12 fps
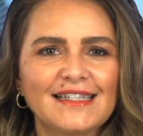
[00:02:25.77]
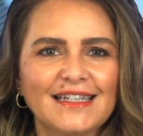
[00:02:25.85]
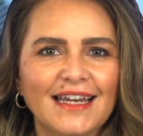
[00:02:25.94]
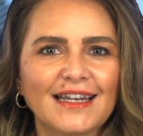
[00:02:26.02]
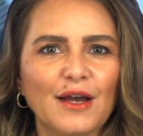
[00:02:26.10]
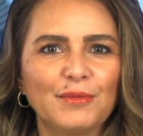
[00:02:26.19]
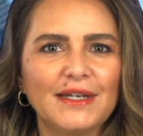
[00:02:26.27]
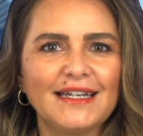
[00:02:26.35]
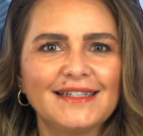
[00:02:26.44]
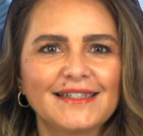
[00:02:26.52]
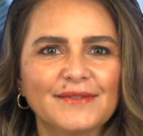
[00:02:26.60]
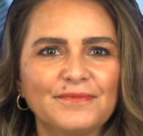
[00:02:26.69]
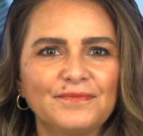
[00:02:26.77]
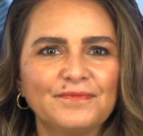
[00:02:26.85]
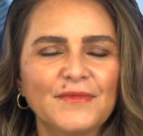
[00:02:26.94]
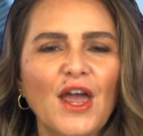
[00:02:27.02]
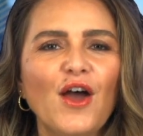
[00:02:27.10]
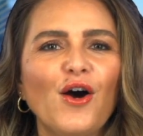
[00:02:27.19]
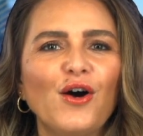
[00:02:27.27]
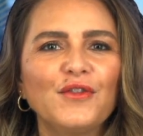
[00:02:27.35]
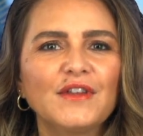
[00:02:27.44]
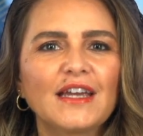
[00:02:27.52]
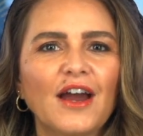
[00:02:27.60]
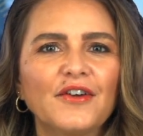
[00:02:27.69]
tech companies. On
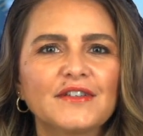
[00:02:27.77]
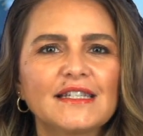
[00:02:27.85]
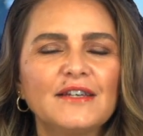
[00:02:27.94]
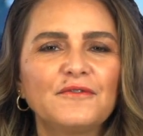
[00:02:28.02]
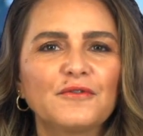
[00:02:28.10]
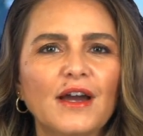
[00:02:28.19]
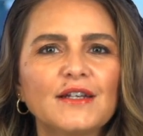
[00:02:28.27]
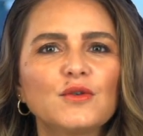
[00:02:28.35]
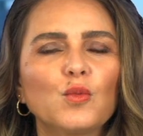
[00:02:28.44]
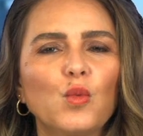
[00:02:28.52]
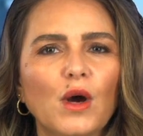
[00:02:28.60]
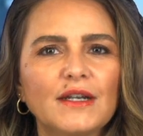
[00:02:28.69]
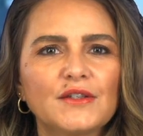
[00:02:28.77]
the currency front, one